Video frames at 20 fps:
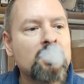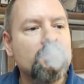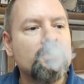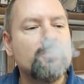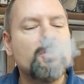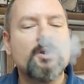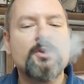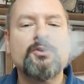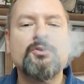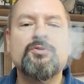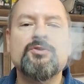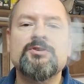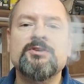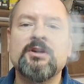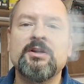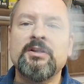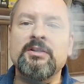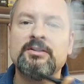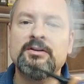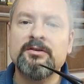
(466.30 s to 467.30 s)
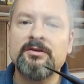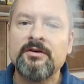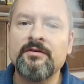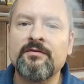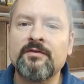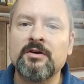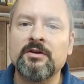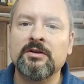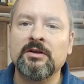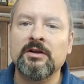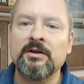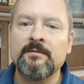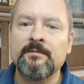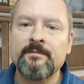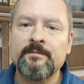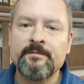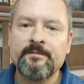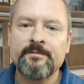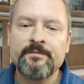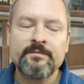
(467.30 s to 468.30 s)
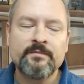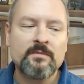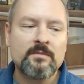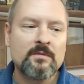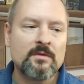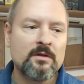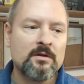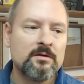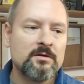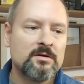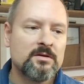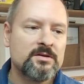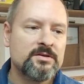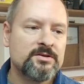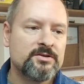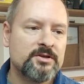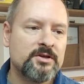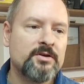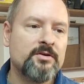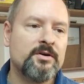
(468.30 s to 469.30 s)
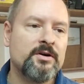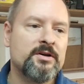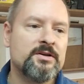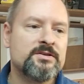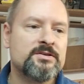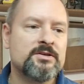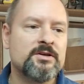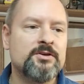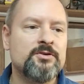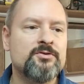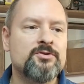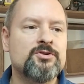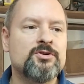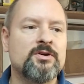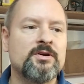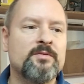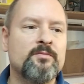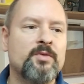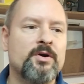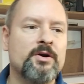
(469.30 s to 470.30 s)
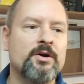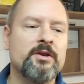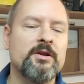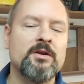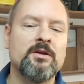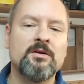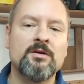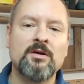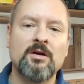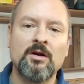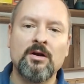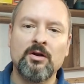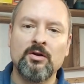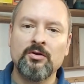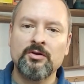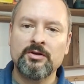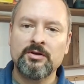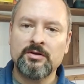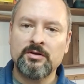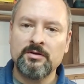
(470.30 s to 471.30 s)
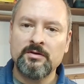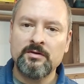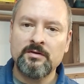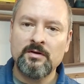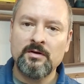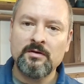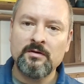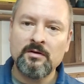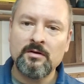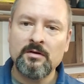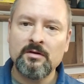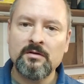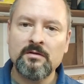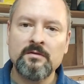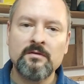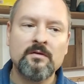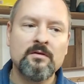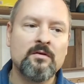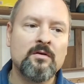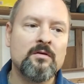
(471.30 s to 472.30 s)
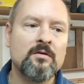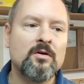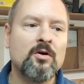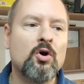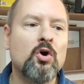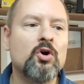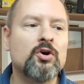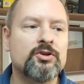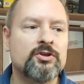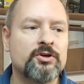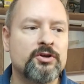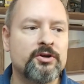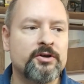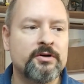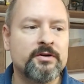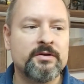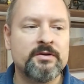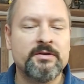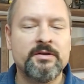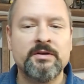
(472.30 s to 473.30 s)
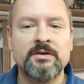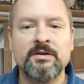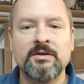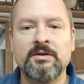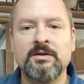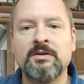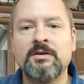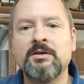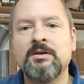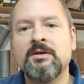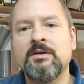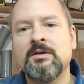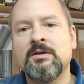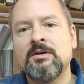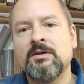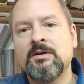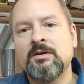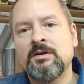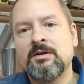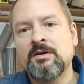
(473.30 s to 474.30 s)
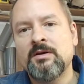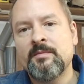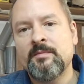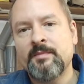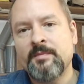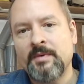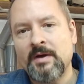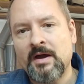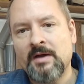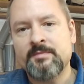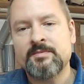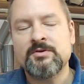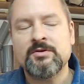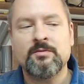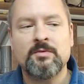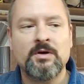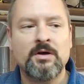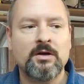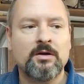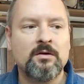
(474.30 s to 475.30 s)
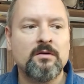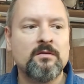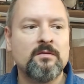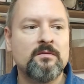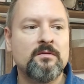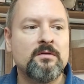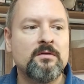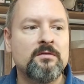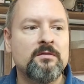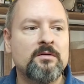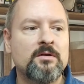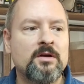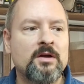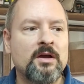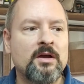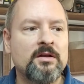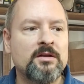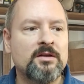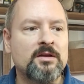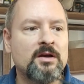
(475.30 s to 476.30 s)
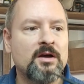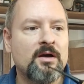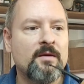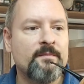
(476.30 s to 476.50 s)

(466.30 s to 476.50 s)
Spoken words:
you are using it differently. Cigarettes are usually burning a lot hotter than pipe tobacco, and